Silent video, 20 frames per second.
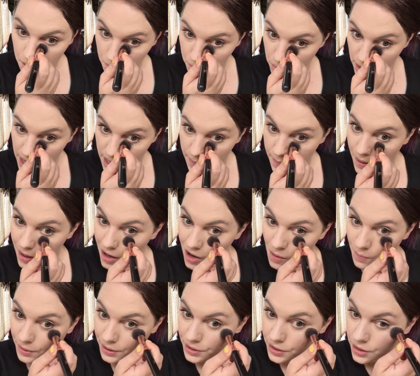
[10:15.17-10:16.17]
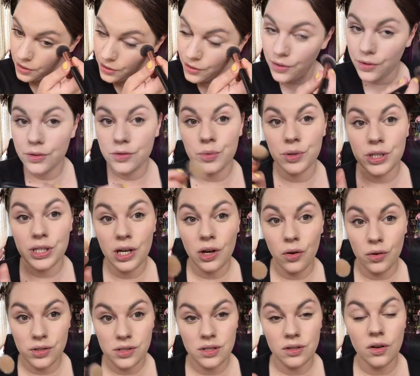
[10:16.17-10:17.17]
break apart on my nose, which
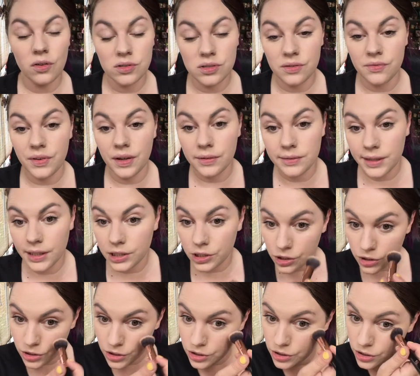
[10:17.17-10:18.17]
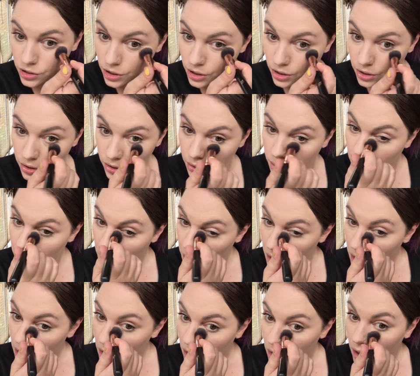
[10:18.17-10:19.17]
lots and lots of foundations do,
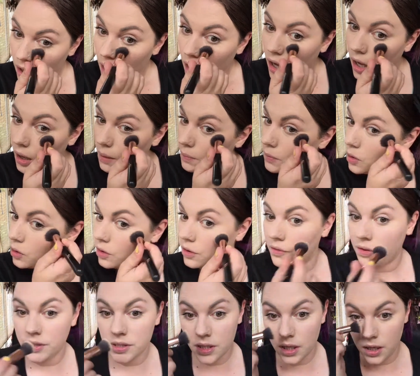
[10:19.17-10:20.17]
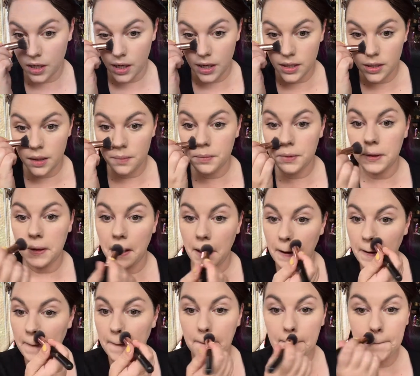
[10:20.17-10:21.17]
or if it's gonna end up
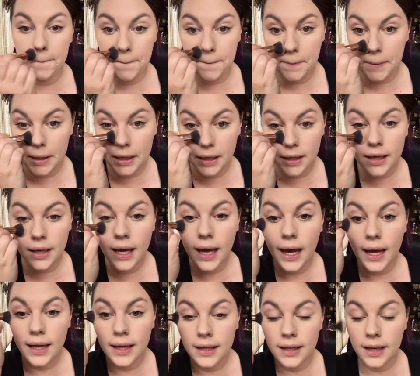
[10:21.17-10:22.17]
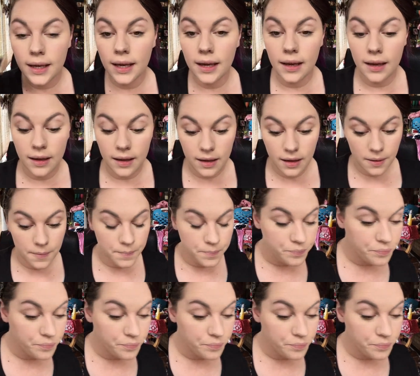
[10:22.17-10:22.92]
looking cakey.